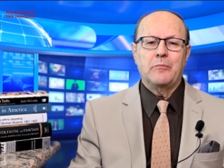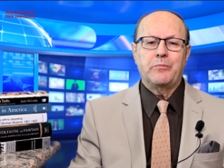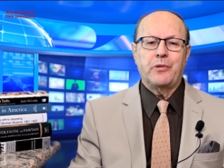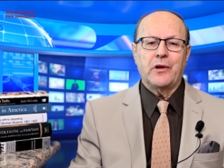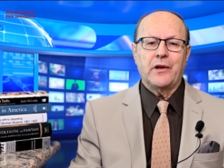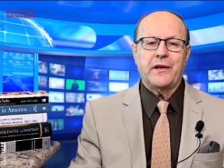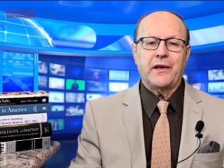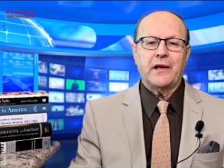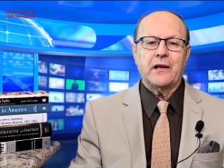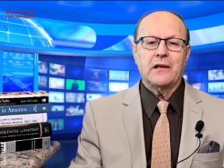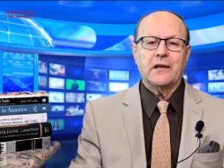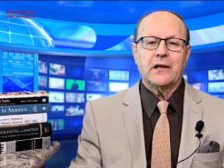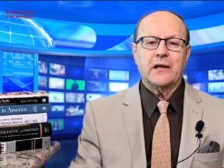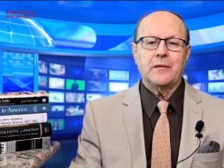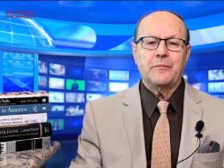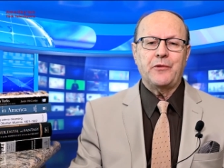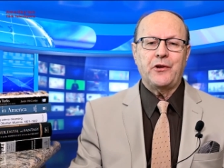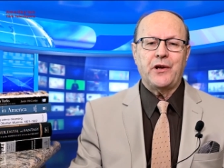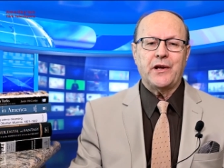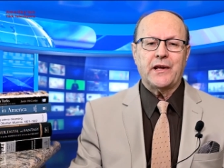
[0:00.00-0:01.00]
Political
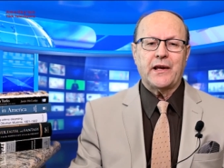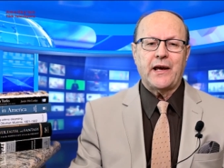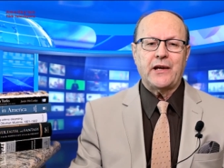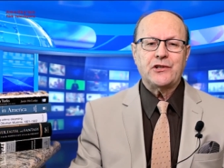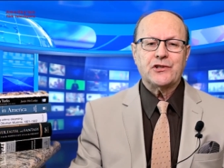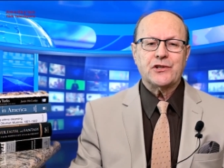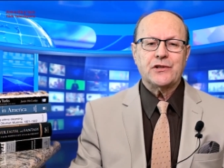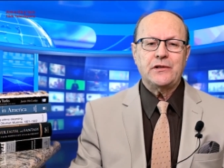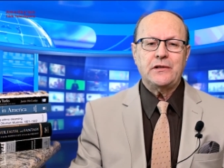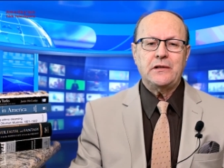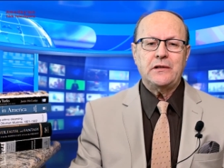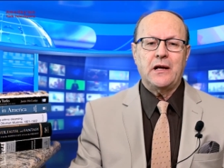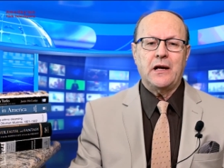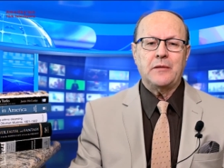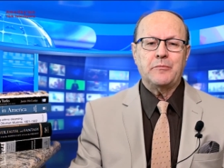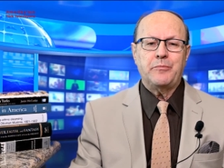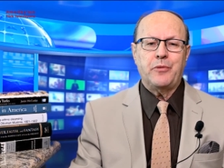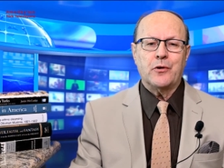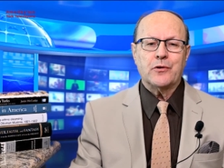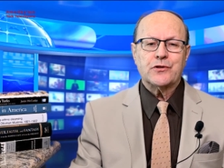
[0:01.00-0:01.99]
Communication
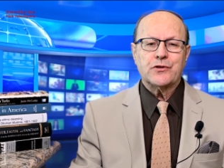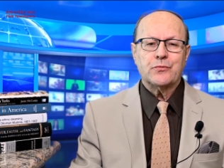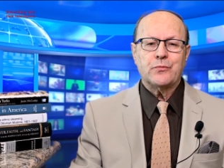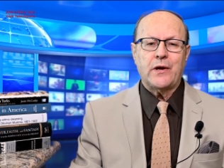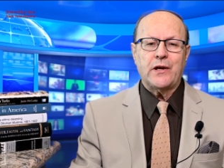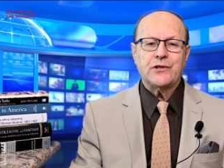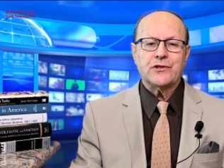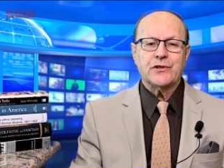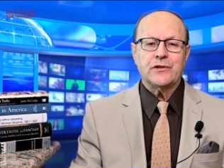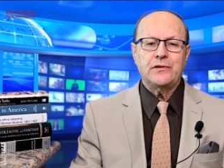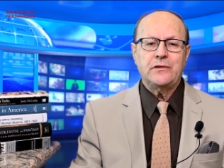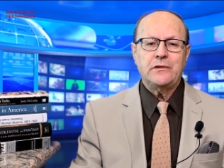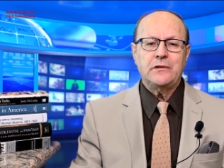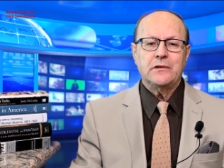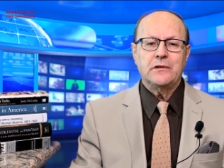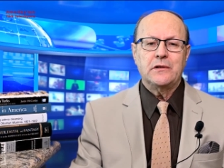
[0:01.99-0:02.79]
and Persuasion